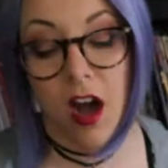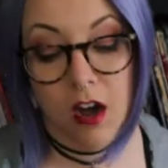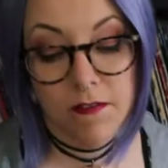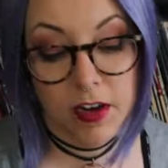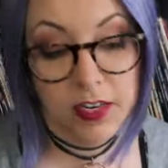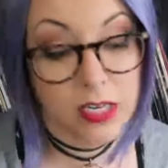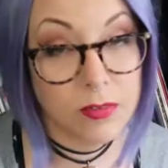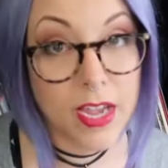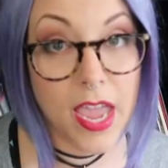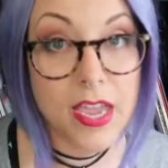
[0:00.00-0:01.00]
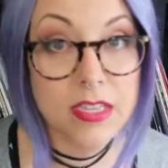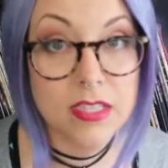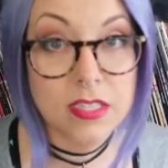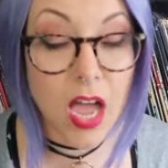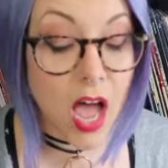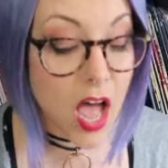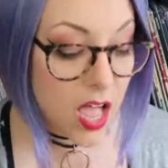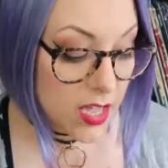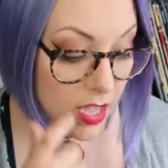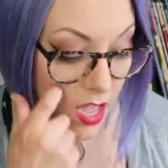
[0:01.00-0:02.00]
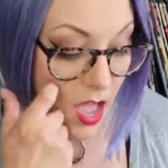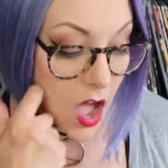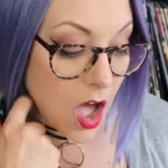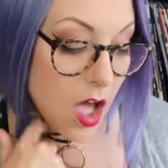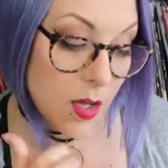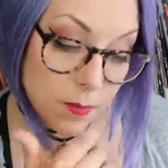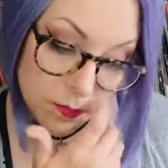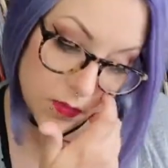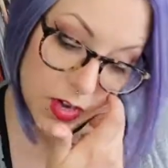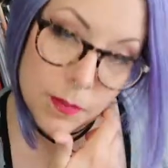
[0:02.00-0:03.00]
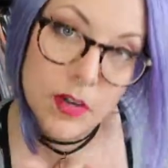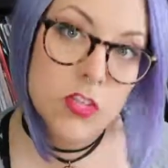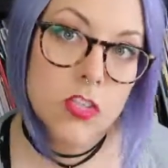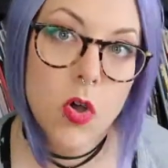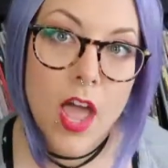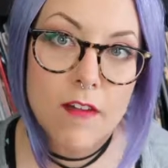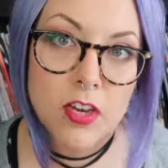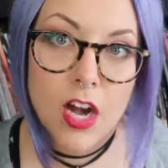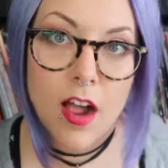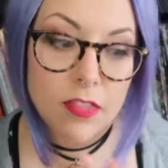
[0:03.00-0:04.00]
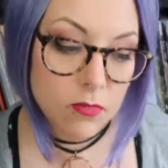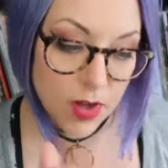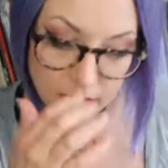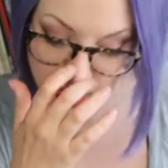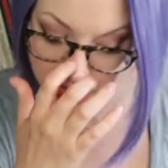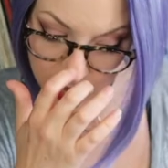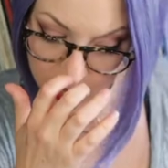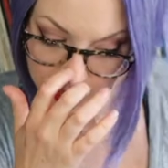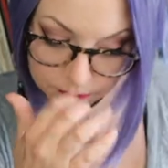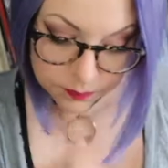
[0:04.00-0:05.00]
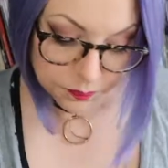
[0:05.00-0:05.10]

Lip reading: are very reggae ska. Very much so heavier on the reggae